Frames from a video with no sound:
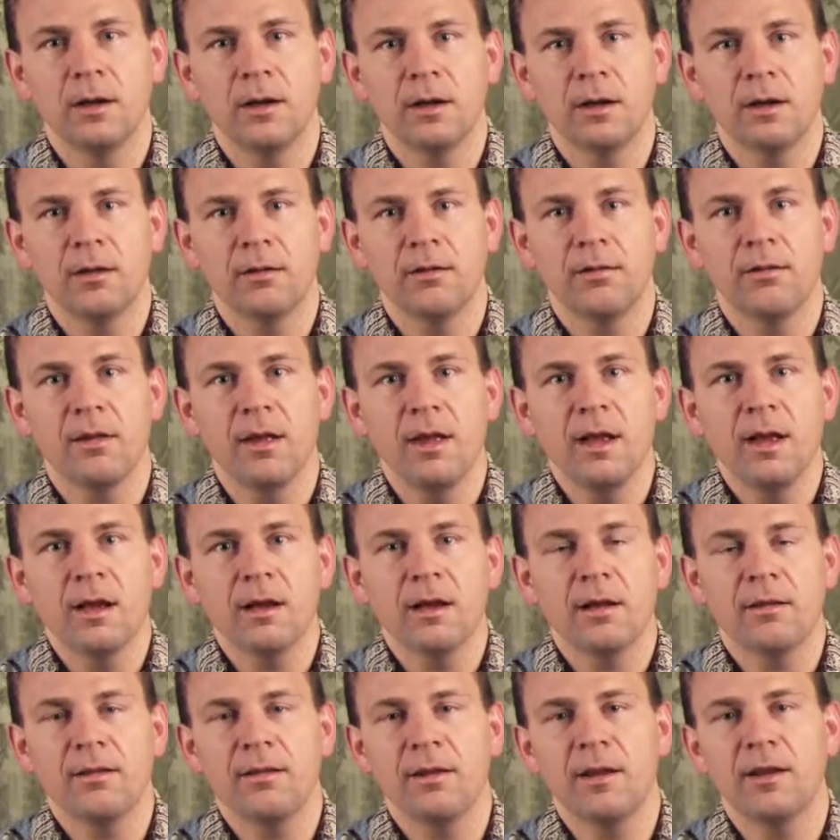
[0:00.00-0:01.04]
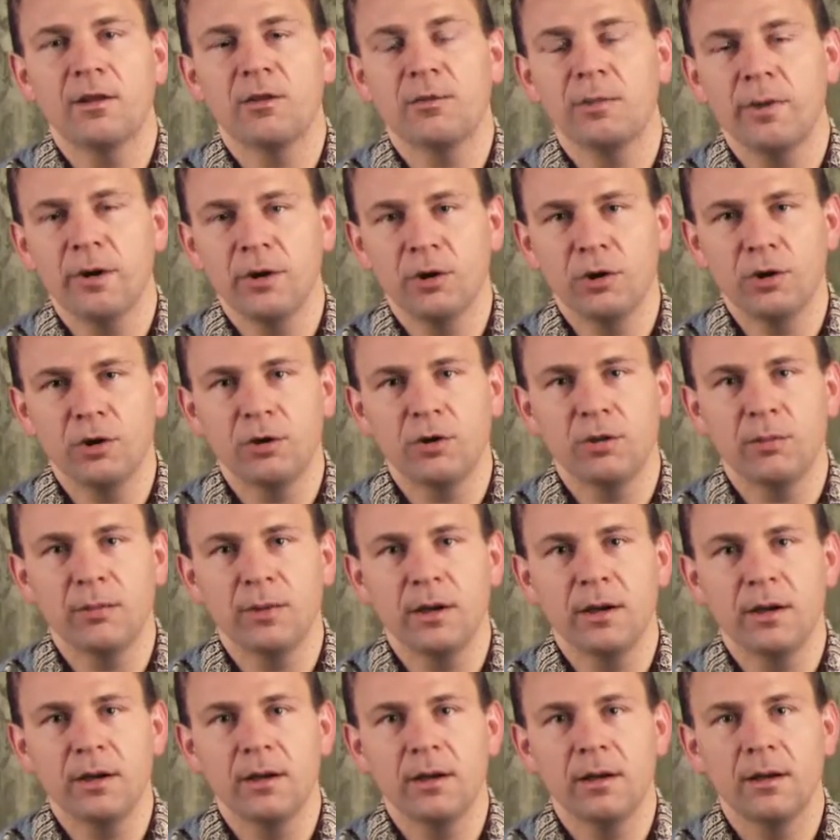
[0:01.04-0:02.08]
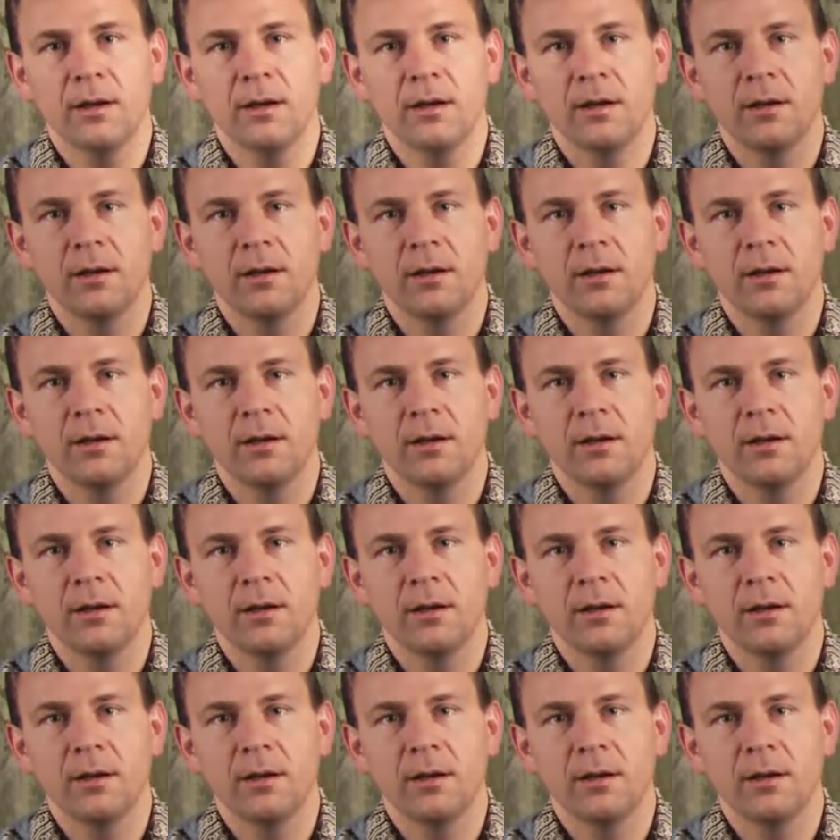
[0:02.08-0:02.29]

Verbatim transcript: because he has been good to me.